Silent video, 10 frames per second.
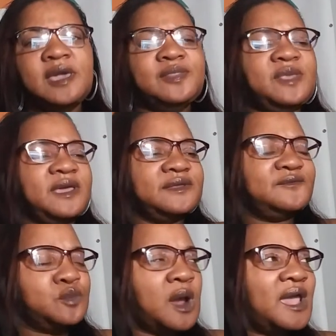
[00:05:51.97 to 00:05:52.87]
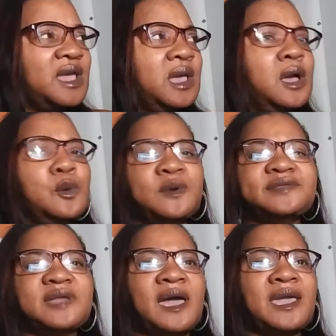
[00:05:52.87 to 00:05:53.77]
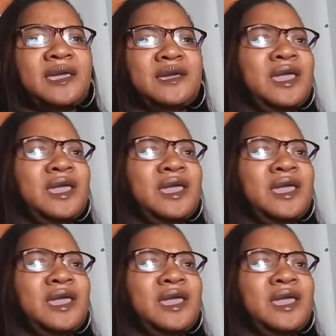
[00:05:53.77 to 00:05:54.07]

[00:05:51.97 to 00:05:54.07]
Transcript: Then Ray was like,